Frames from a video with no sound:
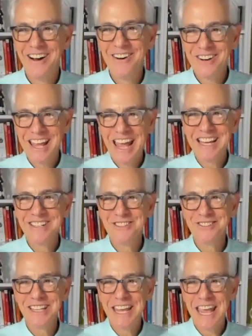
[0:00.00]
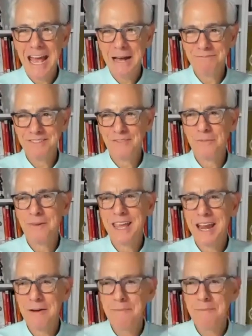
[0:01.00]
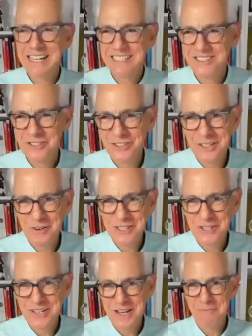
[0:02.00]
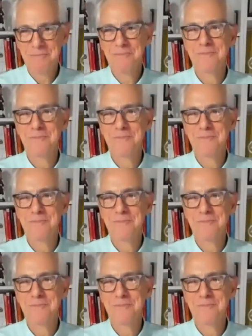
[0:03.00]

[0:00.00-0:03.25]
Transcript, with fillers: Okay, Julie Kaplan from CareMetx. Julie, what's your tip?